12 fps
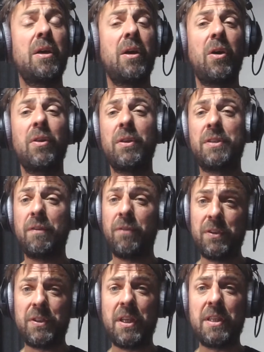on the
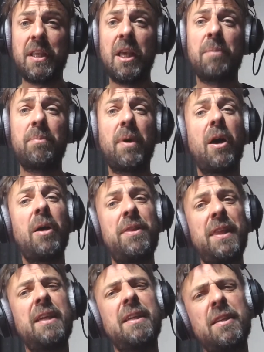differences, but I
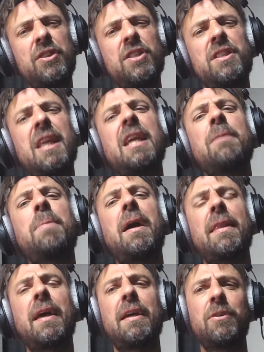think just think
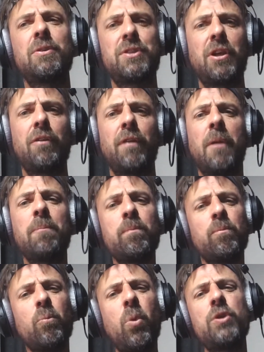about that yourself.
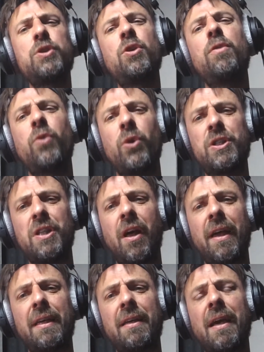What's your voice
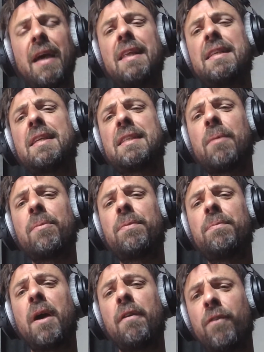like, and is it
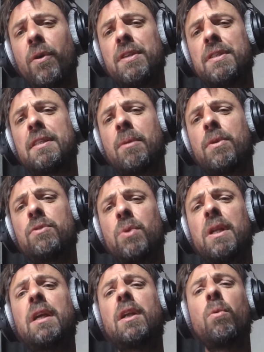a voice that someone's
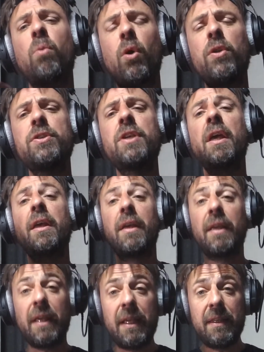really going to want
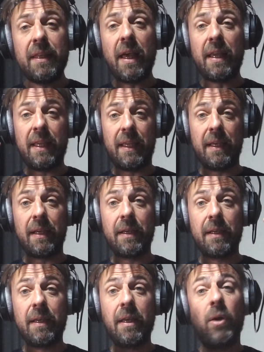in their
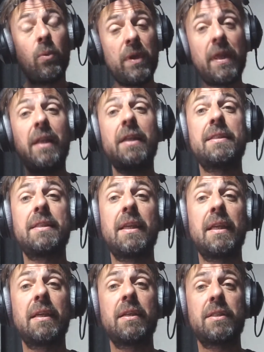ear when they're
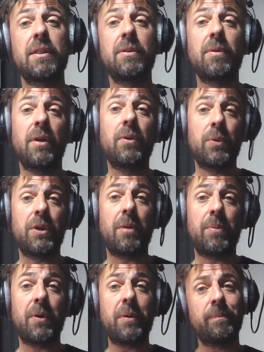listening to an
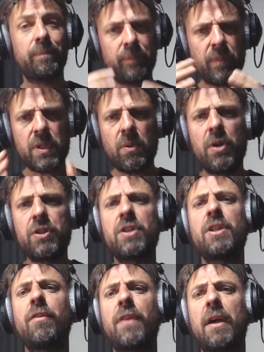audiobook? So ask
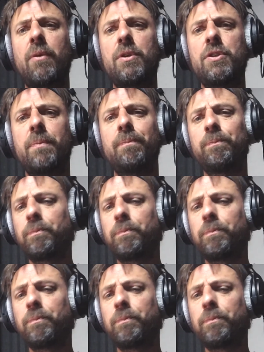yourself that question.